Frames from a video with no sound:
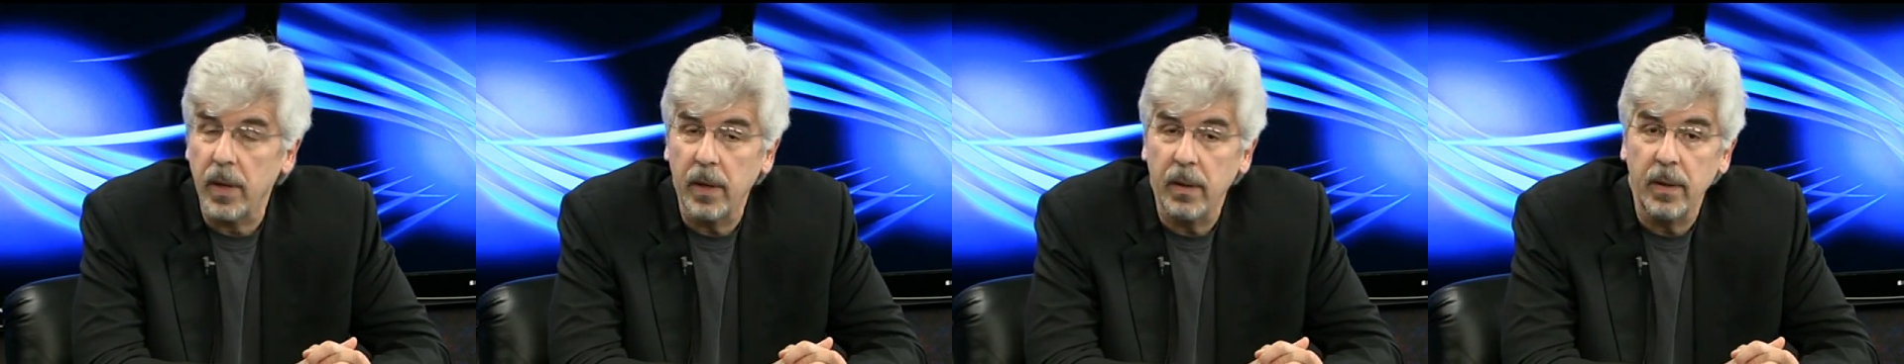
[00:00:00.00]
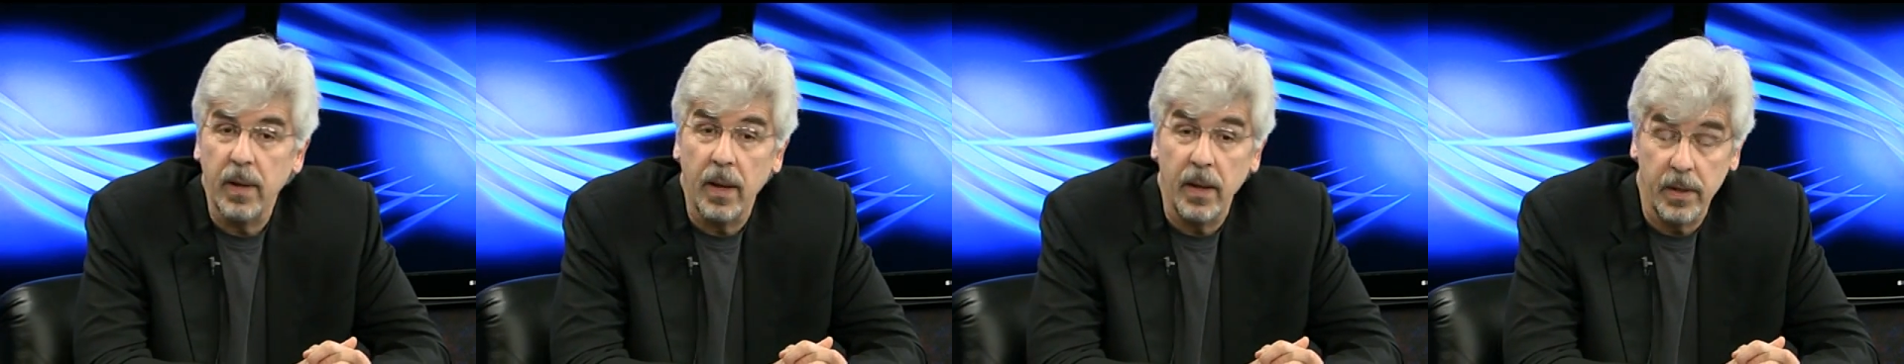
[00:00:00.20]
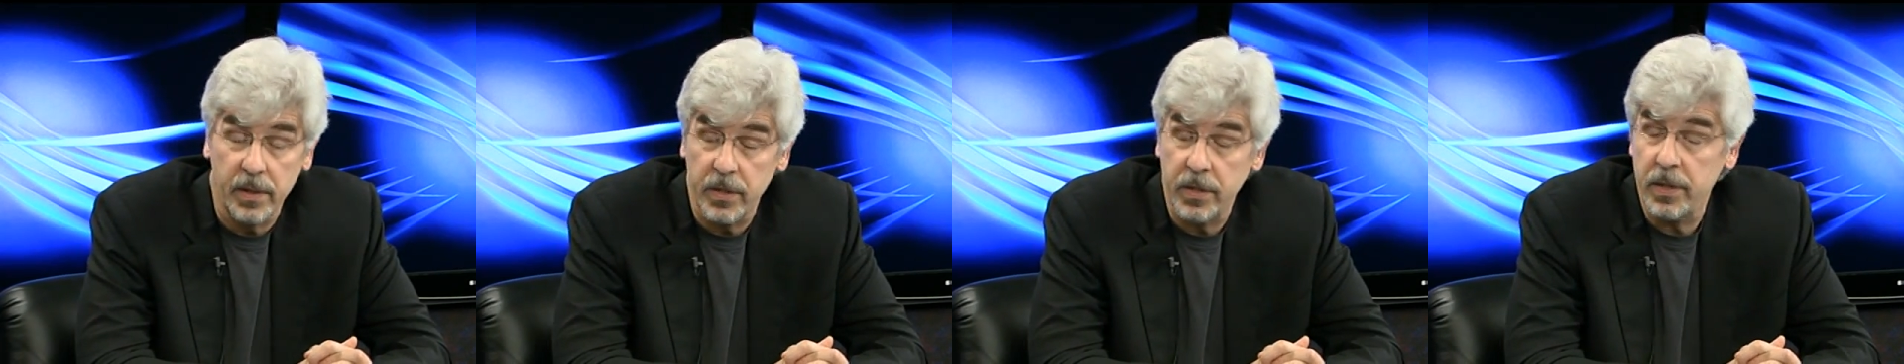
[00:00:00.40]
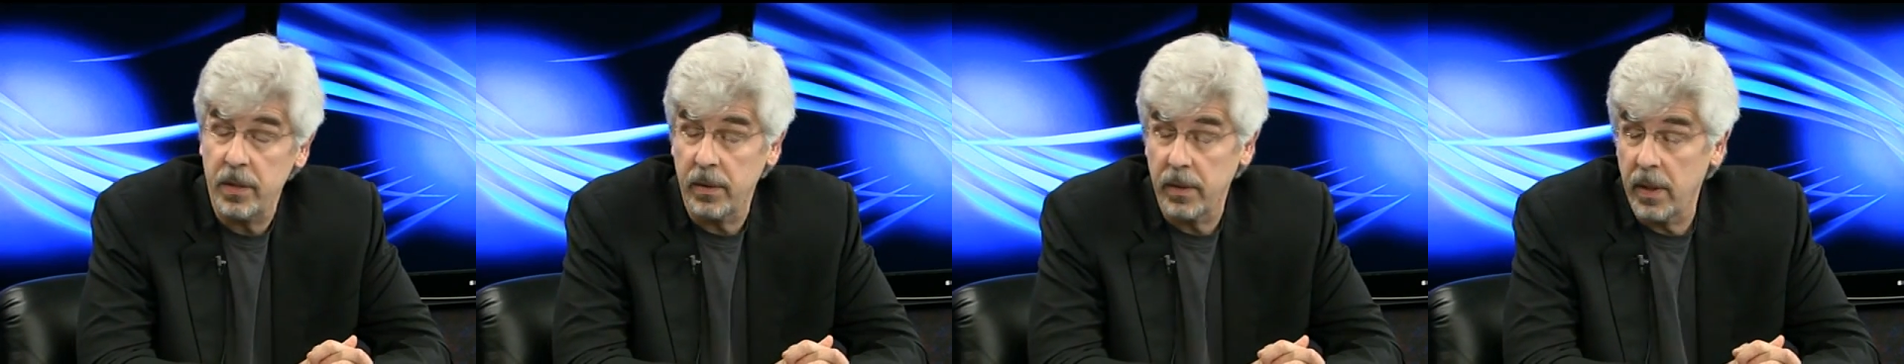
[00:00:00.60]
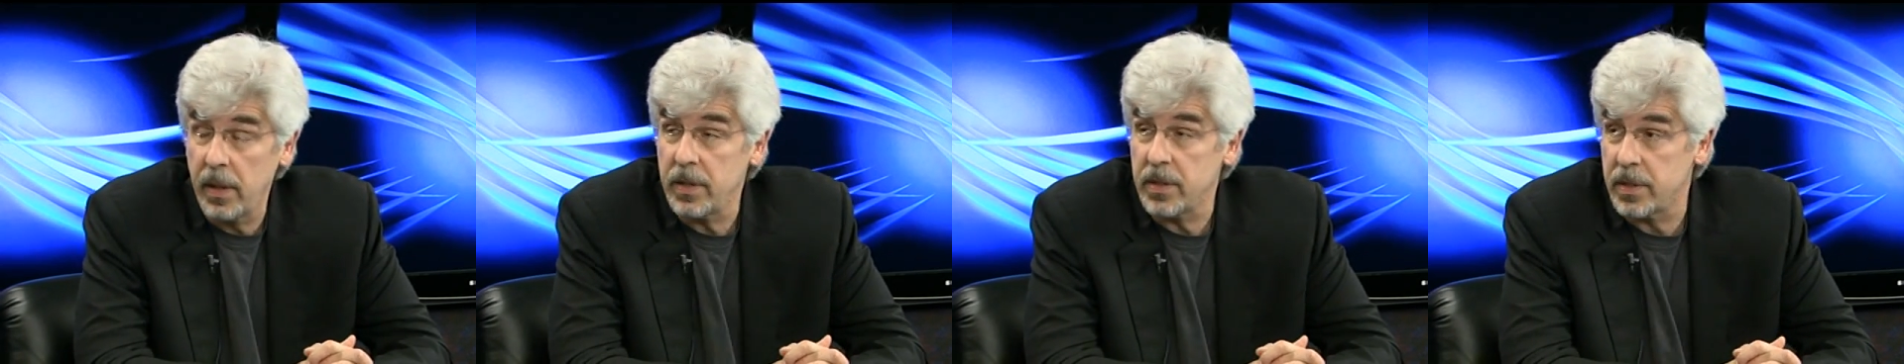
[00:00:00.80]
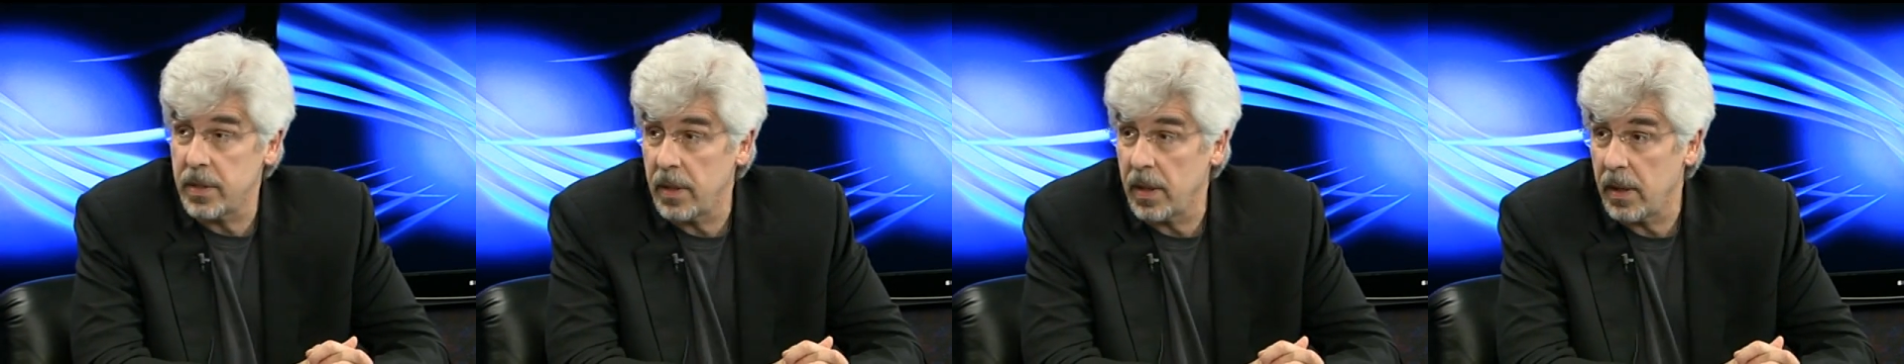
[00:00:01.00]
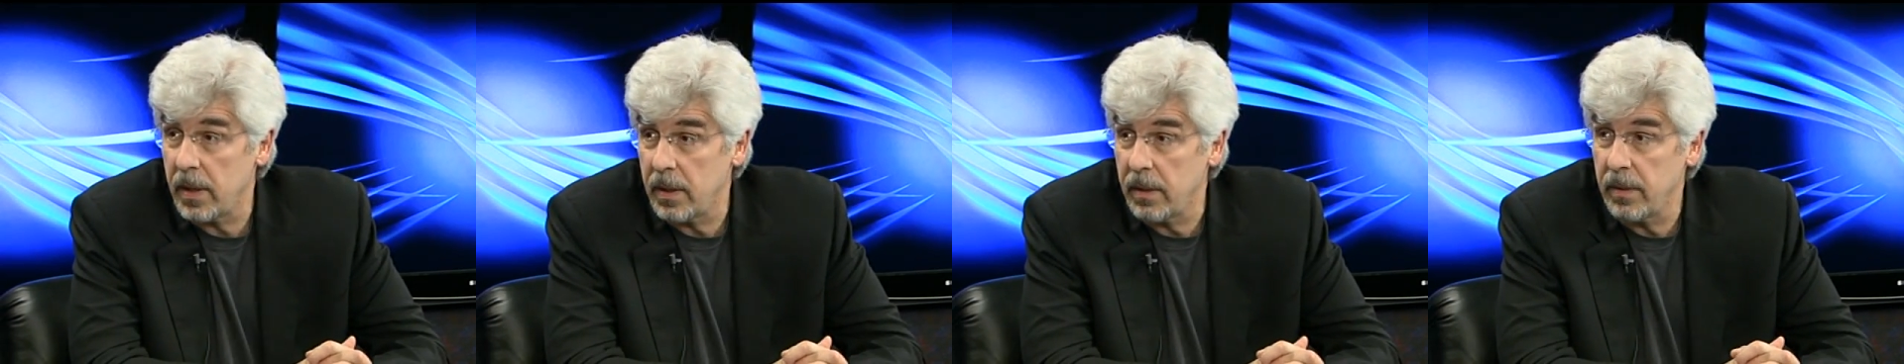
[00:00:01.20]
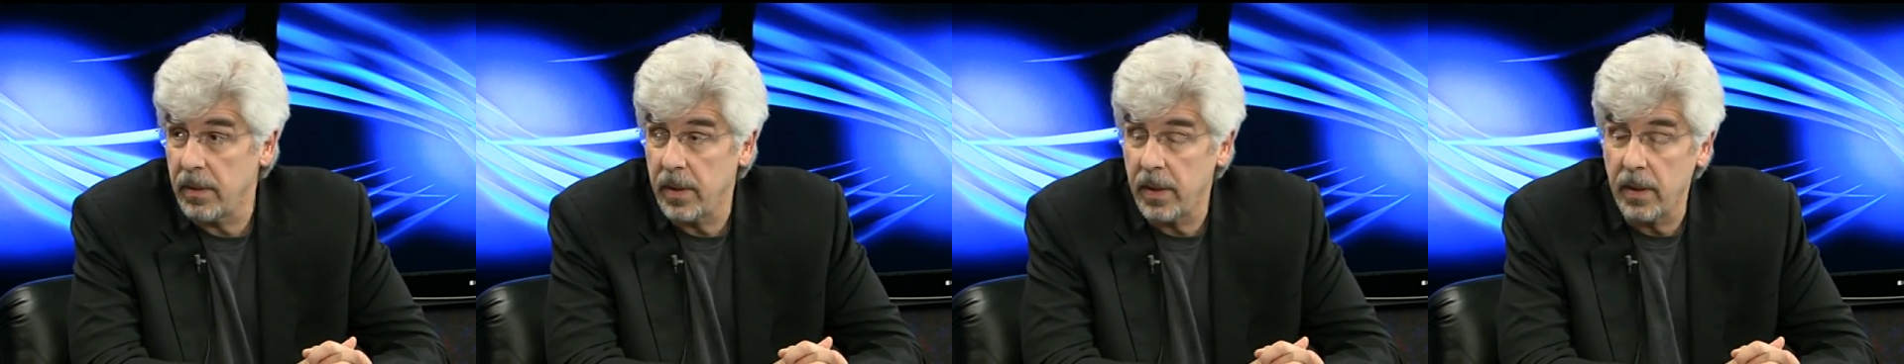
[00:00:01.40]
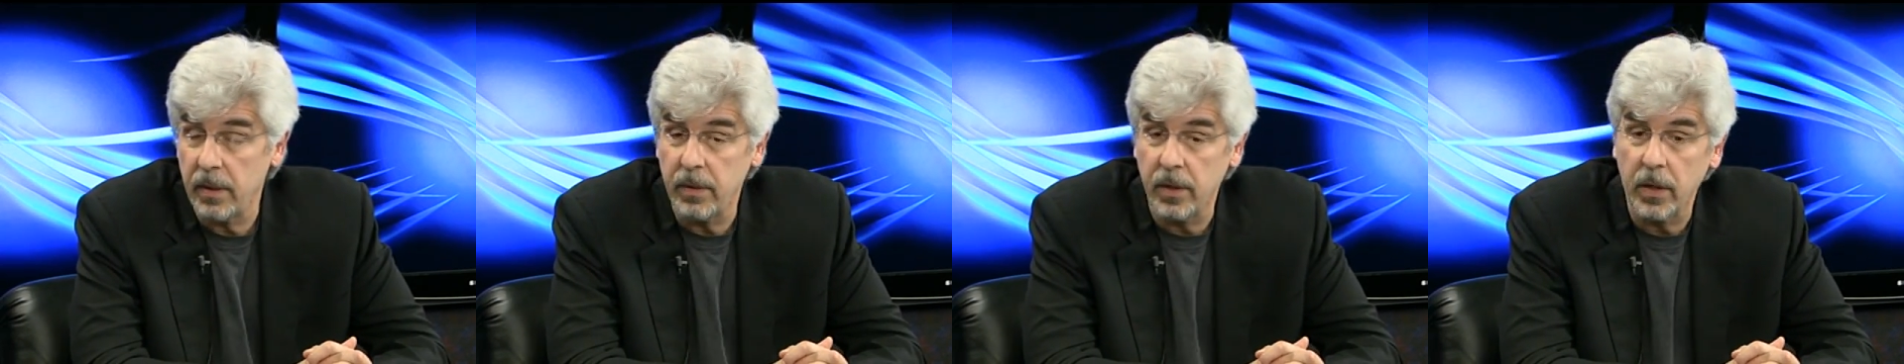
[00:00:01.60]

and, and it still is the, the, the,